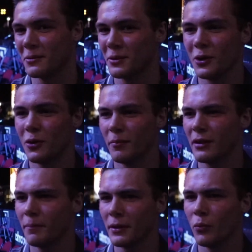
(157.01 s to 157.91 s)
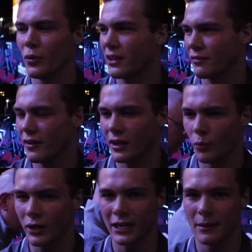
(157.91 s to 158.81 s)
You know, it'd be a wicked fight, a
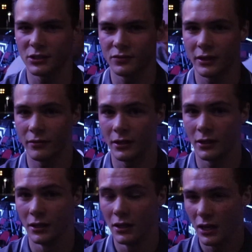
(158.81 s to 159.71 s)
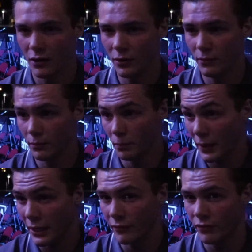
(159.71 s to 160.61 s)
wicked atmosphere, and a real
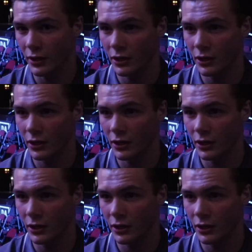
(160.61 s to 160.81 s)
pick and fight.